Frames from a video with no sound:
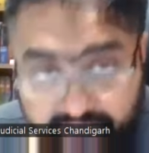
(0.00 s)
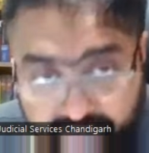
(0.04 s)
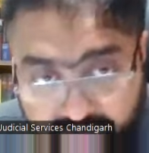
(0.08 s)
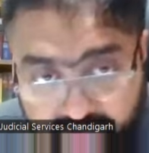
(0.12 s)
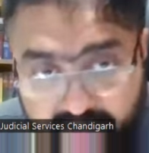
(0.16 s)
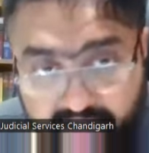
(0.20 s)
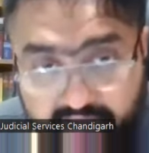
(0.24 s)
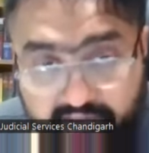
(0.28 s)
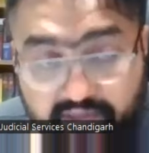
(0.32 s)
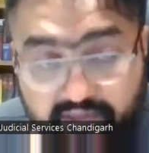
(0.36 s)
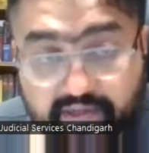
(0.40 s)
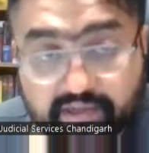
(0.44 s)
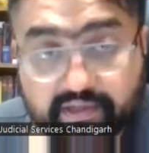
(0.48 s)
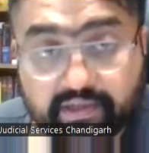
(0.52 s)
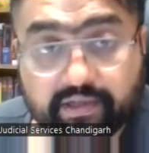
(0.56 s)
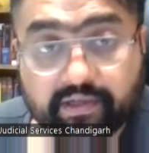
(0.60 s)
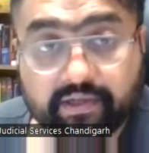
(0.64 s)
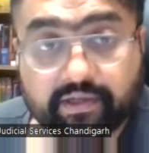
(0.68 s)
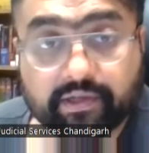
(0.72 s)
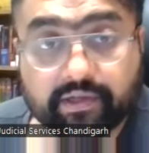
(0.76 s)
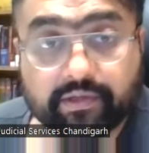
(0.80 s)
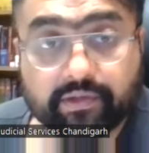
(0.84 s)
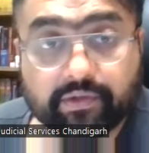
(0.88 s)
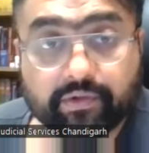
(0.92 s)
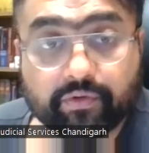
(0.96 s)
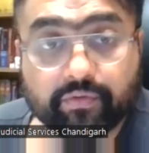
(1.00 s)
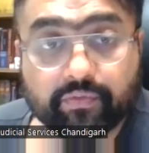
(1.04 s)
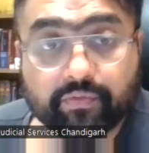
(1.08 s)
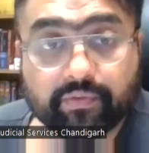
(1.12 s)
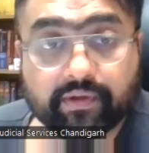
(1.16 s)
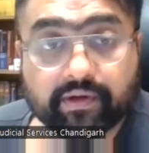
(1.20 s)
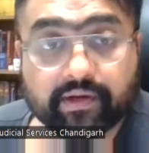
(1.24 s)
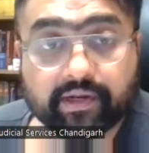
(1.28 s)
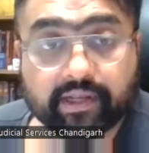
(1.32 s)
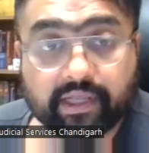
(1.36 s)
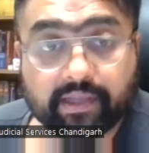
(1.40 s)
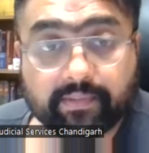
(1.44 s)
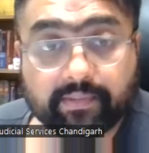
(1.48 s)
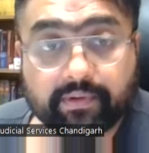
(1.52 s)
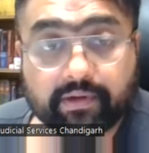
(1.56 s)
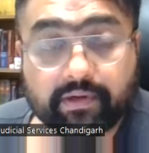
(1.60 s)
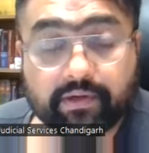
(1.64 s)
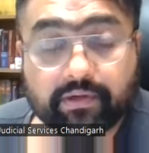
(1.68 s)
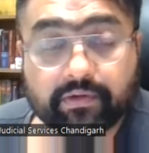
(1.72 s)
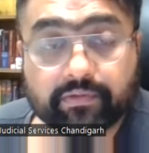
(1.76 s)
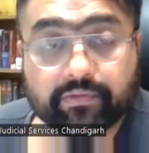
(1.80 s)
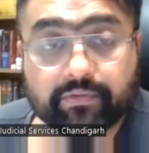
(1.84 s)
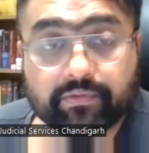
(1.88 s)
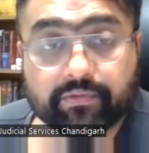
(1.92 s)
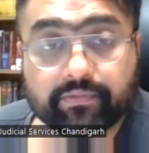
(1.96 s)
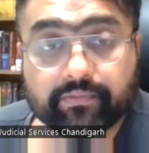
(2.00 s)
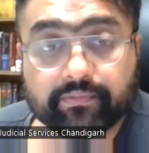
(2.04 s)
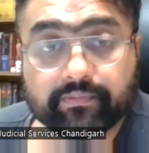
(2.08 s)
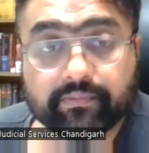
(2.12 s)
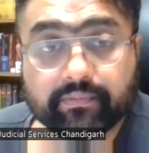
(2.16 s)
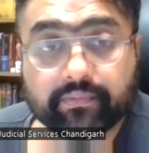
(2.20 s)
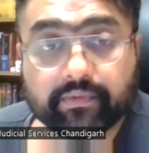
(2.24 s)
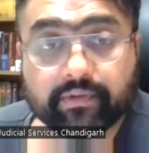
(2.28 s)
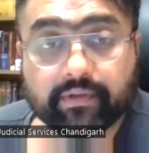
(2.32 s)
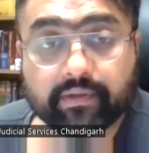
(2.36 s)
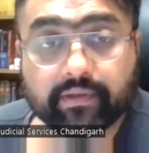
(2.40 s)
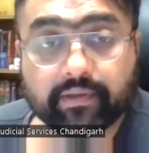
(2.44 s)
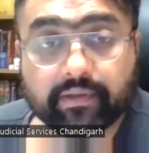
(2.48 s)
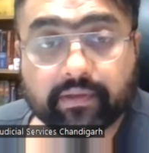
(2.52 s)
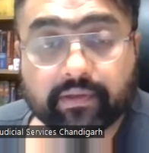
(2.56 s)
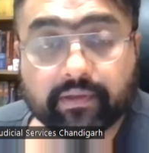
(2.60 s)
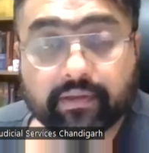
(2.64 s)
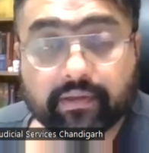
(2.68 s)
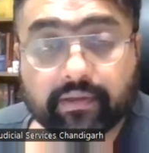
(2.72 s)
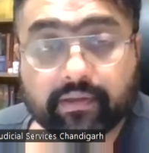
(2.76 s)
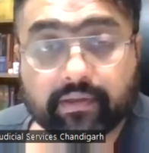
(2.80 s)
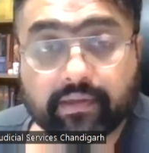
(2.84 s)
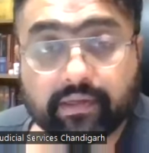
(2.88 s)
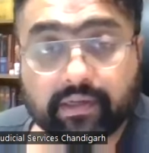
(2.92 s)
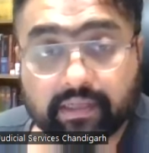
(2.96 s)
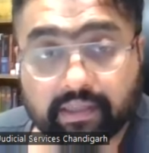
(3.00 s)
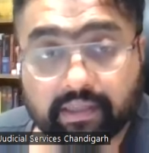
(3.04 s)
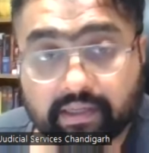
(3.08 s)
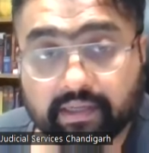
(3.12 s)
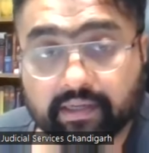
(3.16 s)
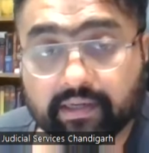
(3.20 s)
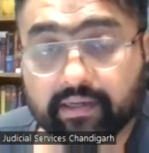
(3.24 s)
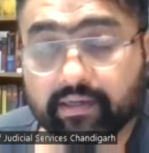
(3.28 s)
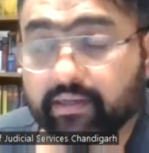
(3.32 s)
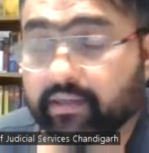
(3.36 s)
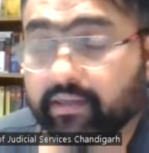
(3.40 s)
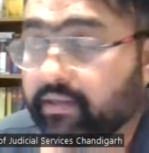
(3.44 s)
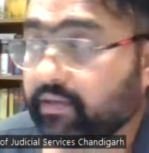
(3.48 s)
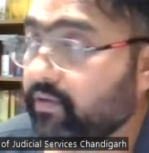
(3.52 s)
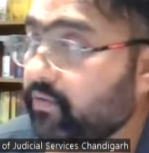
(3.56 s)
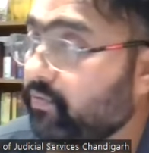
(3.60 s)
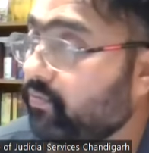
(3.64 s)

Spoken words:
where you were able to learn